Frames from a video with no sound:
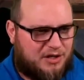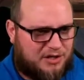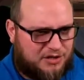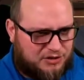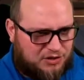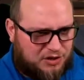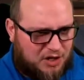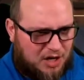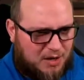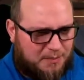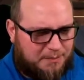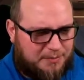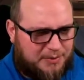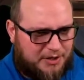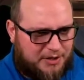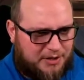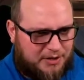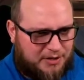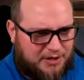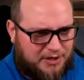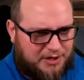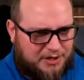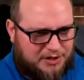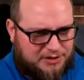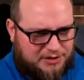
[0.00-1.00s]
and chomp
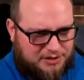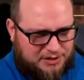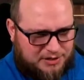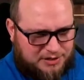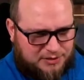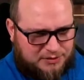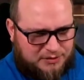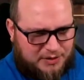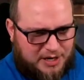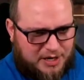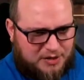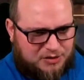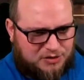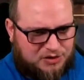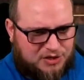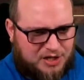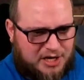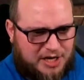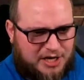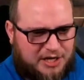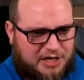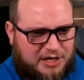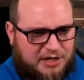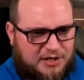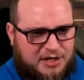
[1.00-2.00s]
here and his ground
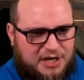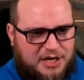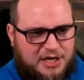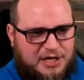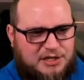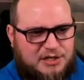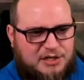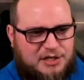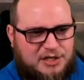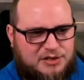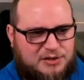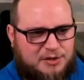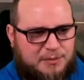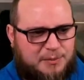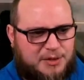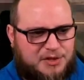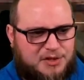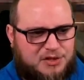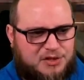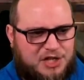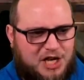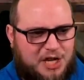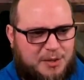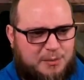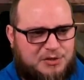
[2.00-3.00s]
shake and does a
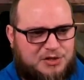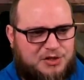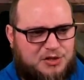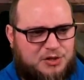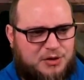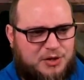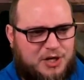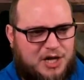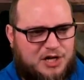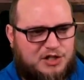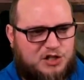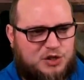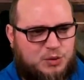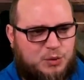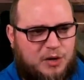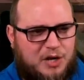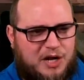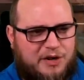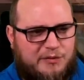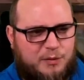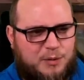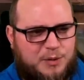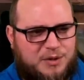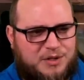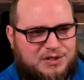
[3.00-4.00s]
bunch of damage to you guys, you want
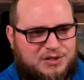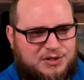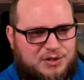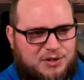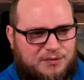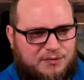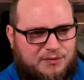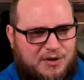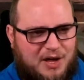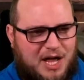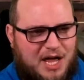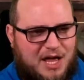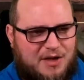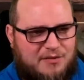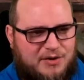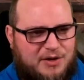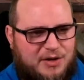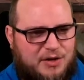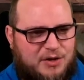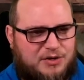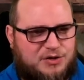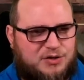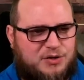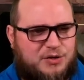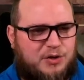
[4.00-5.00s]
everyone to survive
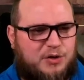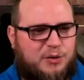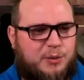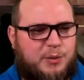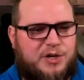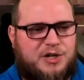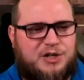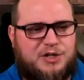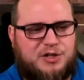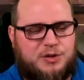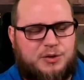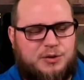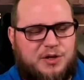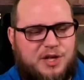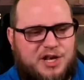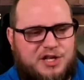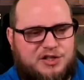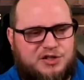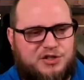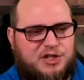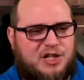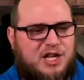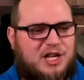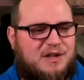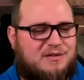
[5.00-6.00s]
here. So the only way to do that
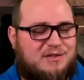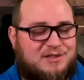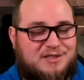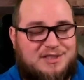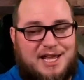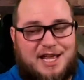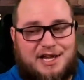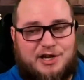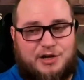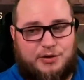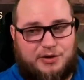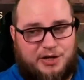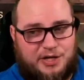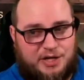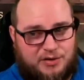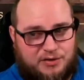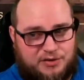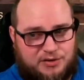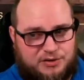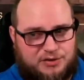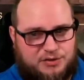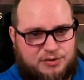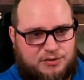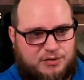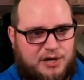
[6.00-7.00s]
is you're going to have to stack your
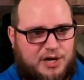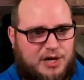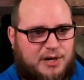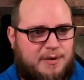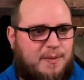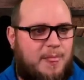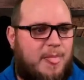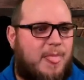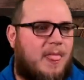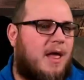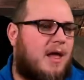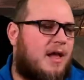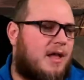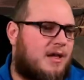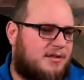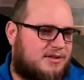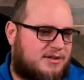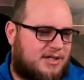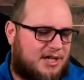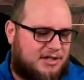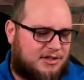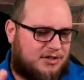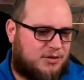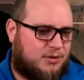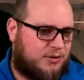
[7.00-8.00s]
healers, right?
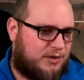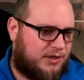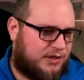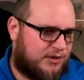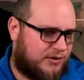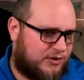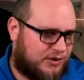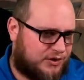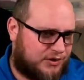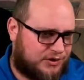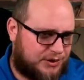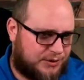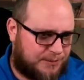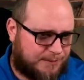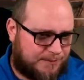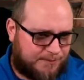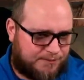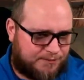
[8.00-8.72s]
Stack 2 healers,